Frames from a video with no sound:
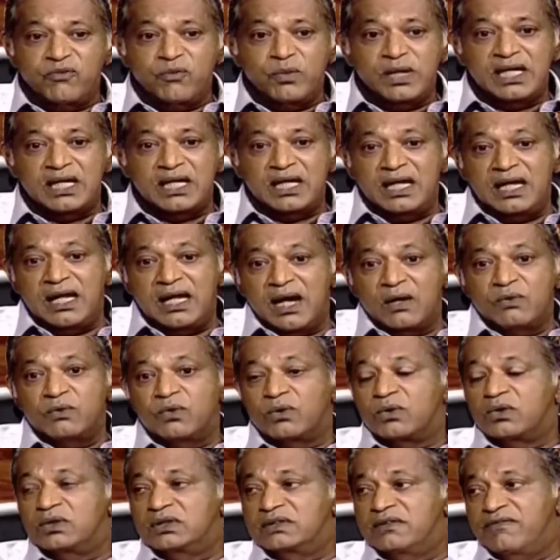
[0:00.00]
we allow
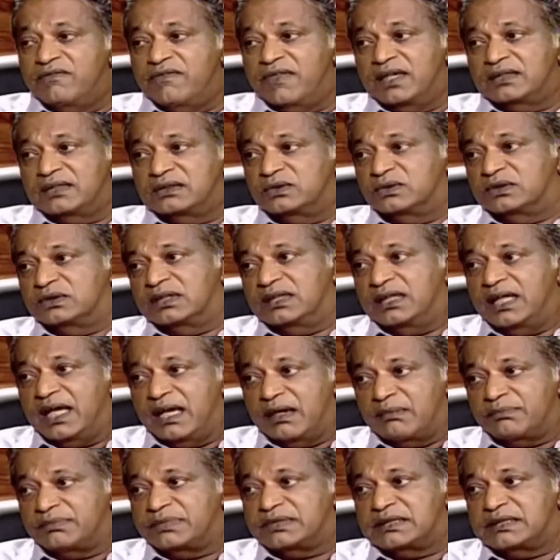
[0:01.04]
all of that to
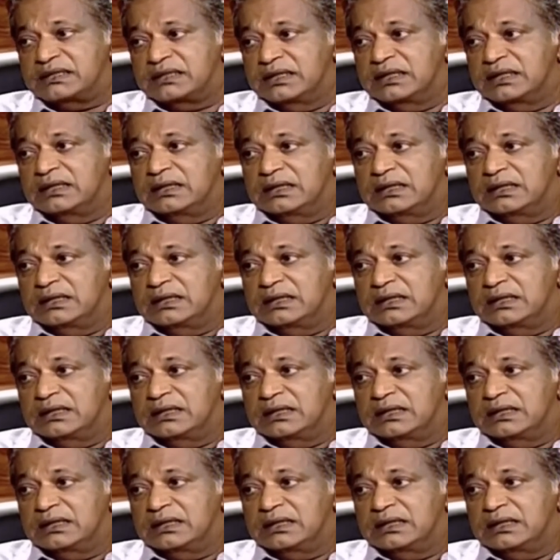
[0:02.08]
collapse,